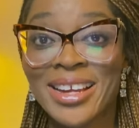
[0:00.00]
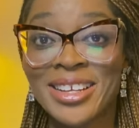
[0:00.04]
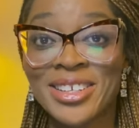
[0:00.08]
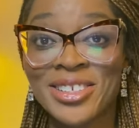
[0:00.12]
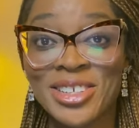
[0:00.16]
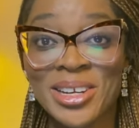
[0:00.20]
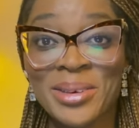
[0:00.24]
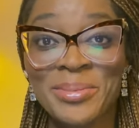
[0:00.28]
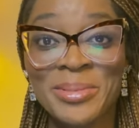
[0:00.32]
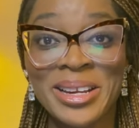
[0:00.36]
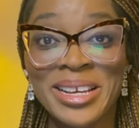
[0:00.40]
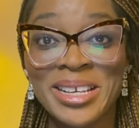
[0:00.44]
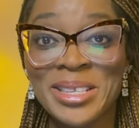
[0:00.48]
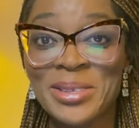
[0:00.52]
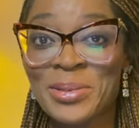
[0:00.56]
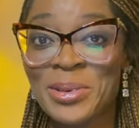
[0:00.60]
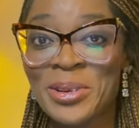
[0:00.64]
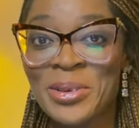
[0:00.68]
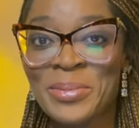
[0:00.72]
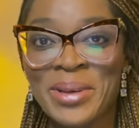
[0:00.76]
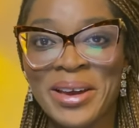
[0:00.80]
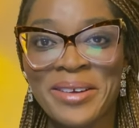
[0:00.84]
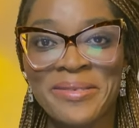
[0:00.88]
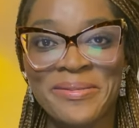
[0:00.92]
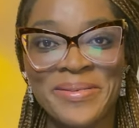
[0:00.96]
Germany is
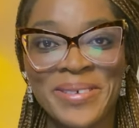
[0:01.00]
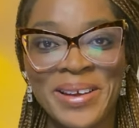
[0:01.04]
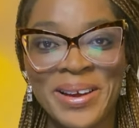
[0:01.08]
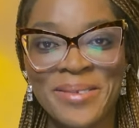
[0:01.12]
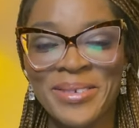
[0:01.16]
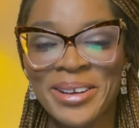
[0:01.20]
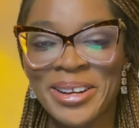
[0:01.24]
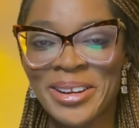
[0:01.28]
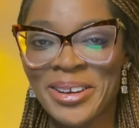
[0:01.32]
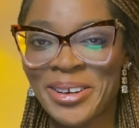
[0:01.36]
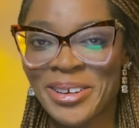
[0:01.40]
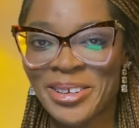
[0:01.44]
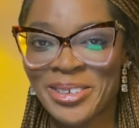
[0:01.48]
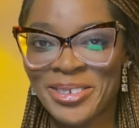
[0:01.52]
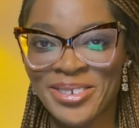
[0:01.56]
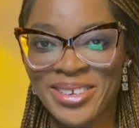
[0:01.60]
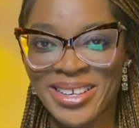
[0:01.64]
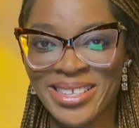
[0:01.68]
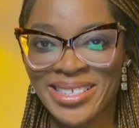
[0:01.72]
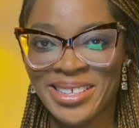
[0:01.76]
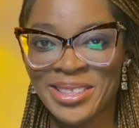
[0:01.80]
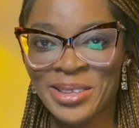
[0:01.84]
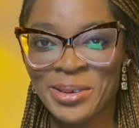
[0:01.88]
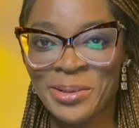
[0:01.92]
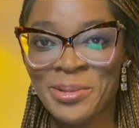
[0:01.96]
one of my favorite
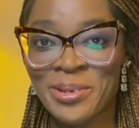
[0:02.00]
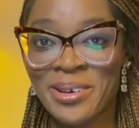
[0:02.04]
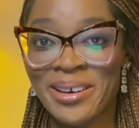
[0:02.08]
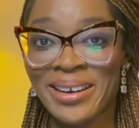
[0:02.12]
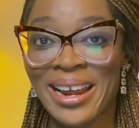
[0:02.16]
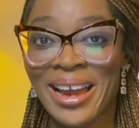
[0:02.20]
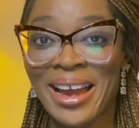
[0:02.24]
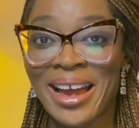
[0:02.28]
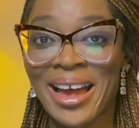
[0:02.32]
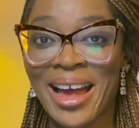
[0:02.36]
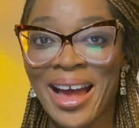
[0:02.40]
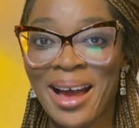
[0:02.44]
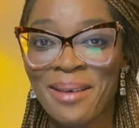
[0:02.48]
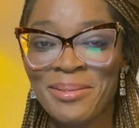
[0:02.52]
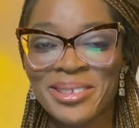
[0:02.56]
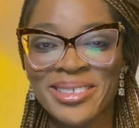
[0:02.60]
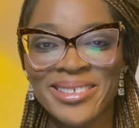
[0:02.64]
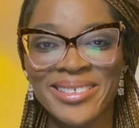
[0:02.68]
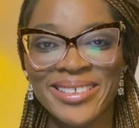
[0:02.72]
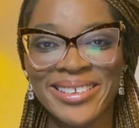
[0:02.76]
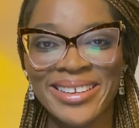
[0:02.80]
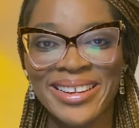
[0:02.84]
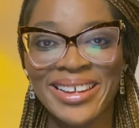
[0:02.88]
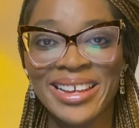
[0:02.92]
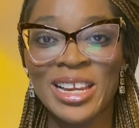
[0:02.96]
countries in the world. I
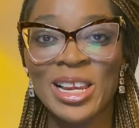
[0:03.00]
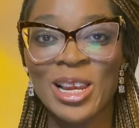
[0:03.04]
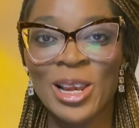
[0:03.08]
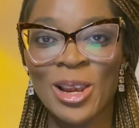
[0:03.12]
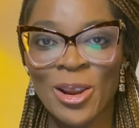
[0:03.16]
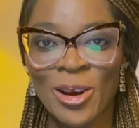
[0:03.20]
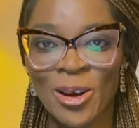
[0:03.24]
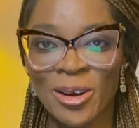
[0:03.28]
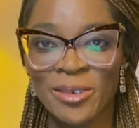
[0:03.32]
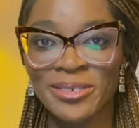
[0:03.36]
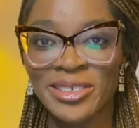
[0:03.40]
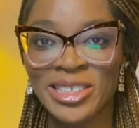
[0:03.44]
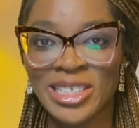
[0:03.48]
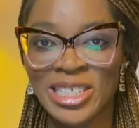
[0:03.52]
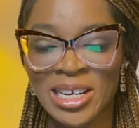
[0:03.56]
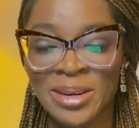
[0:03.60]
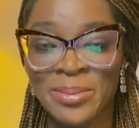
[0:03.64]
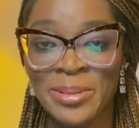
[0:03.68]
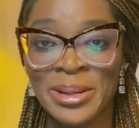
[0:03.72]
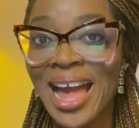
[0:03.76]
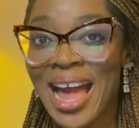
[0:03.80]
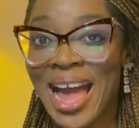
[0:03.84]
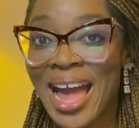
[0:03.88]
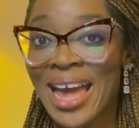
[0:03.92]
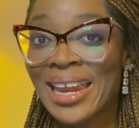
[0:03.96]
absolutely love
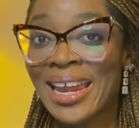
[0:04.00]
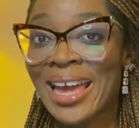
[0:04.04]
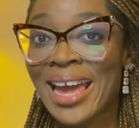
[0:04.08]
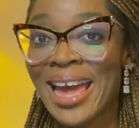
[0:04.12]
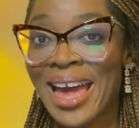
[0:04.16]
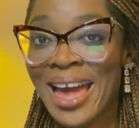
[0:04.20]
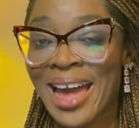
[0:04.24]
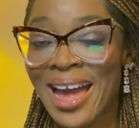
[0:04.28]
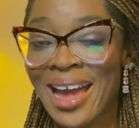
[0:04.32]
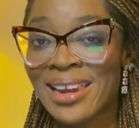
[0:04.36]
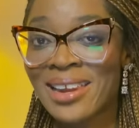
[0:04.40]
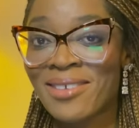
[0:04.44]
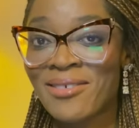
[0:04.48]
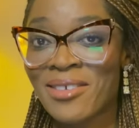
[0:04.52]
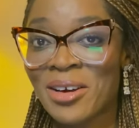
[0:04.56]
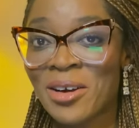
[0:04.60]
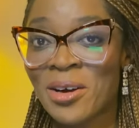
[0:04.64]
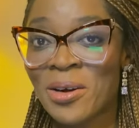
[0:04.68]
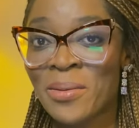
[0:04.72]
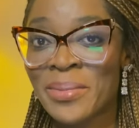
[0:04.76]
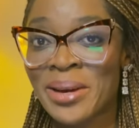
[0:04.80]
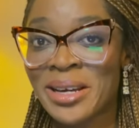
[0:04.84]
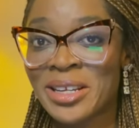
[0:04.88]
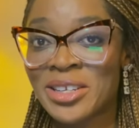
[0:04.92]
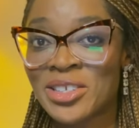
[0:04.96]
Germany, and I highly
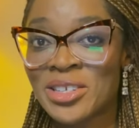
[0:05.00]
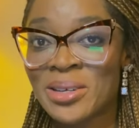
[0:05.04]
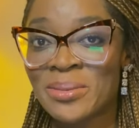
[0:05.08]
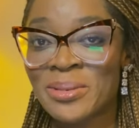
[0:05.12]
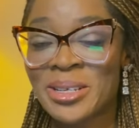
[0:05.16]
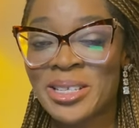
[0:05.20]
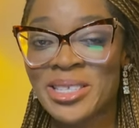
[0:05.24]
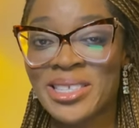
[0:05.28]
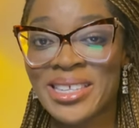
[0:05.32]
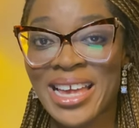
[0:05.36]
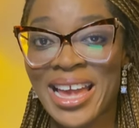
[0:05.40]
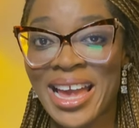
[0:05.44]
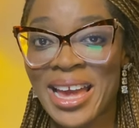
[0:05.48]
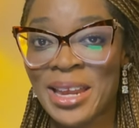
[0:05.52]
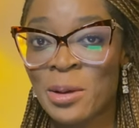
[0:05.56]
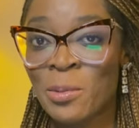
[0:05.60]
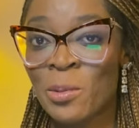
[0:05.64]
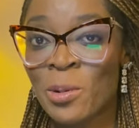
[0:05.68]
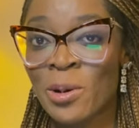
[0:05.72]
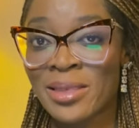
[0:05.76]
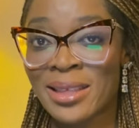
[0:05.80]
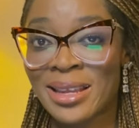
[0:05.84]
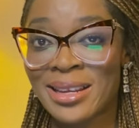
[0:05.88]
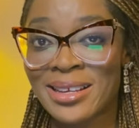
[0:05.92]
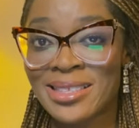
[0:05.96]
recommend Germany to
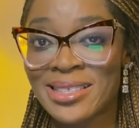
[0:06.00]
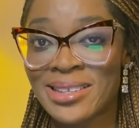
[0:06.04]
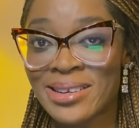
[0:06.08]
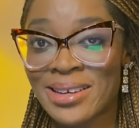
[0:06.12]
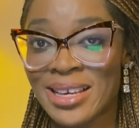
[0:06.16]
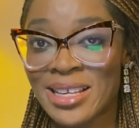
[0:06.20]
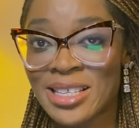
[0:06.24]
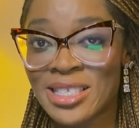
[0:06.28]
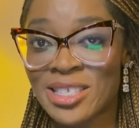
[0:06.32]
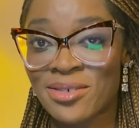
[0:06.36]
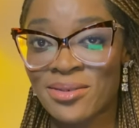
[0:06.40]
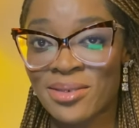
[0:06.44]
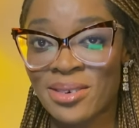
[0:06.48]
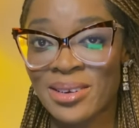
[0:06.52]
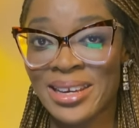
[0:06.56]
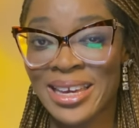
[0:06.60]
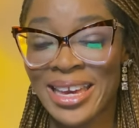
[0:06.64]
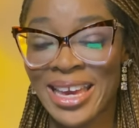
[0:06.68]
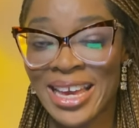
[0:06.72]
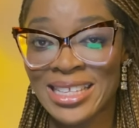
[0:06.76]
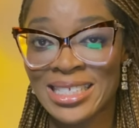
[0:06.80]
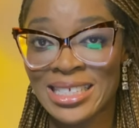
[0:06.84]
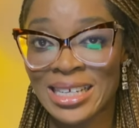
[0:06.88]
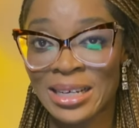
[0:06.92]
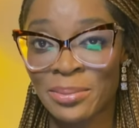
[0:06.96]
anyone that is looking to
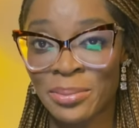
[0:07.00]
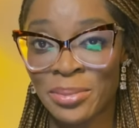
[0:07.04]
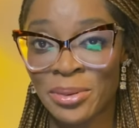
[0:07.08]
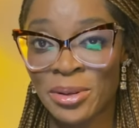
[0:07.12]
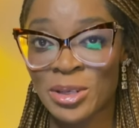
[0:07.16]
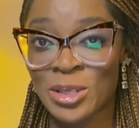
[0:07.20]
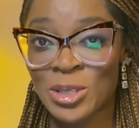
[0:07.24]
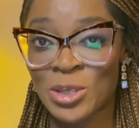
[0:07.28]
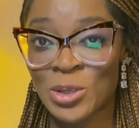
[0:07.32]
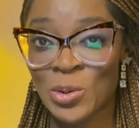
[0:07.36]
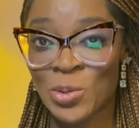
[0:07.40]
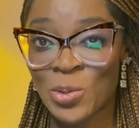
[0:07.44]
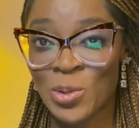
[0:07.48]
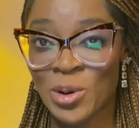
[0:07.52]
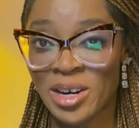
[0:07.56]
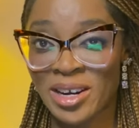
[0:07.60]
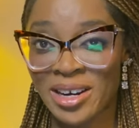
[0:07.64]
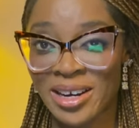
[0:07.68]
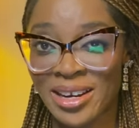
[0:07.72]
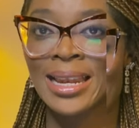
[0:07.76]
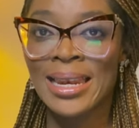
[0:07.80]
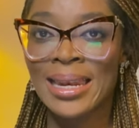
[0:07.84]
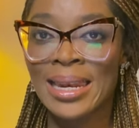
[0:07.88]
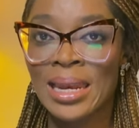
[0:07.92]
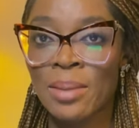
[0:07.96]
relocate abroad to
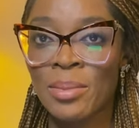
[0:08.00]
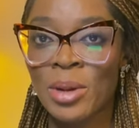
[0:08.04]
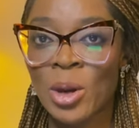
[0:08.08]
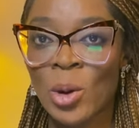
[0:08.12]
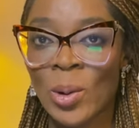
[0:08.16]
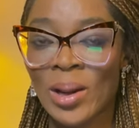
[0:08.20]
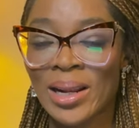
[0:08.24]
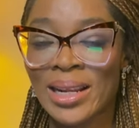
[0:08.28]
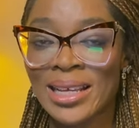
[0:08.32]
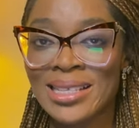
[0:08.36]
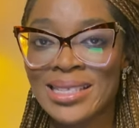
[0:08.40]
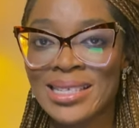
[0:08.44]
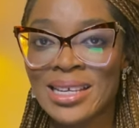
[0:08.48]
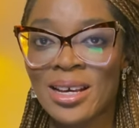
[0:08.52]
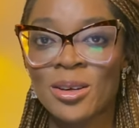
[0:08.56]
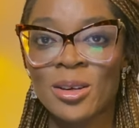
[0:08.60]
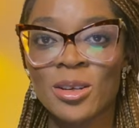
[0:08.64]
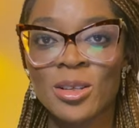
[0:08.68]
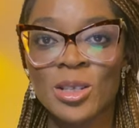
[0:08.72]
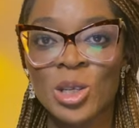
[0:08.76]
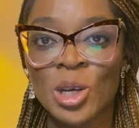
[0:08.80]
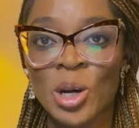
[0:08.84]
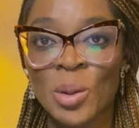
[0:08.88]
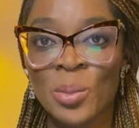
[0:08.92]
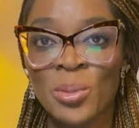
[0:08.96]
work. Let me quickly tell
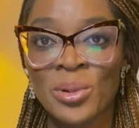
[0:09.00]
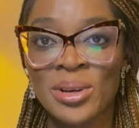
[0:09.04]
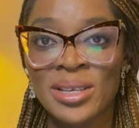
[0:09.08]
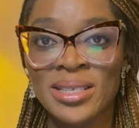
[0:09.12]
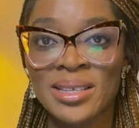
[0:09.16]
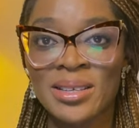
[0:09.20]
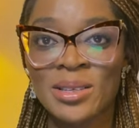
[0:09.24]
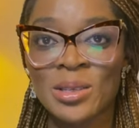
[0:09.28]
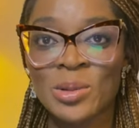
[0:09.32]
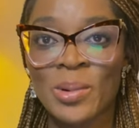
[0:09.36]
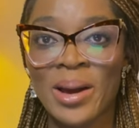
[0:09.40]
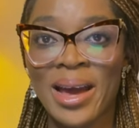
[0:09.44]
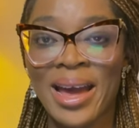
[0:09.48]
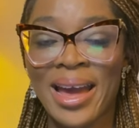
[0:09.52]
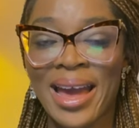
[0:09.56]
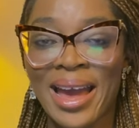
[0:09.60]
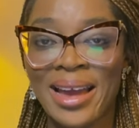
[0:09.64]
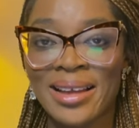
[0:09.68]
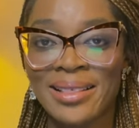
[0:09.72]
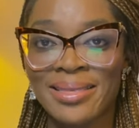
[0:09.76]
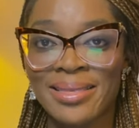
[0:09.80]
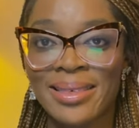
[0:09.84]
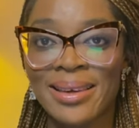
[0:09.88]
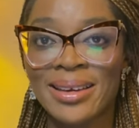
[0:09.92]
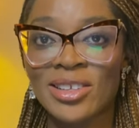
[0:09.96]
you top reasons why
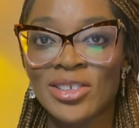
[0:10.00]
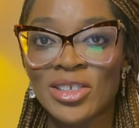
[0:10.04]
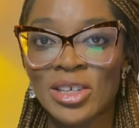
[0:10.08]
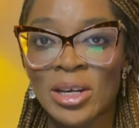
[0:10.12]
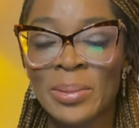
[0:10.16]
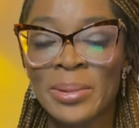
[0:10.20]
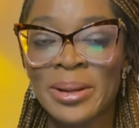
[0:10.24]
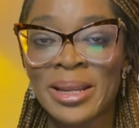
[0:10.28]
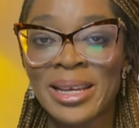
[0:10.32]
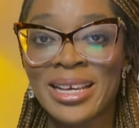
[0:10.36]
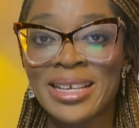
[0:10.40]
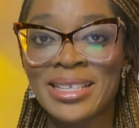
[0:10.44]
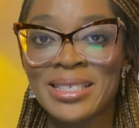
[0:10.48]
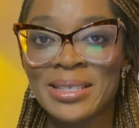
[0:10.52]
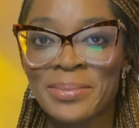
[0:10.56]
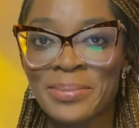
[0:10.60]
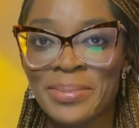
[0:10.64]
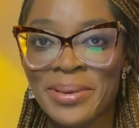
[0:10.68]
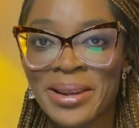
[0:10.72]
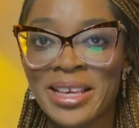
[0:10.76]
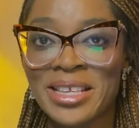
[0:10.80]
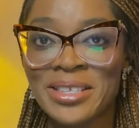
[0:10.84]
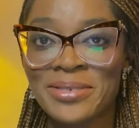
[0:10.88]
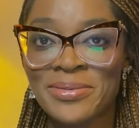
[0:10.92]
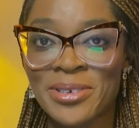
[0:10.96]
I think Germany is a
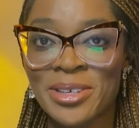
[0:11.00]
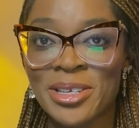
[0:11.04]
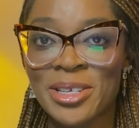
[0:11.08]
place for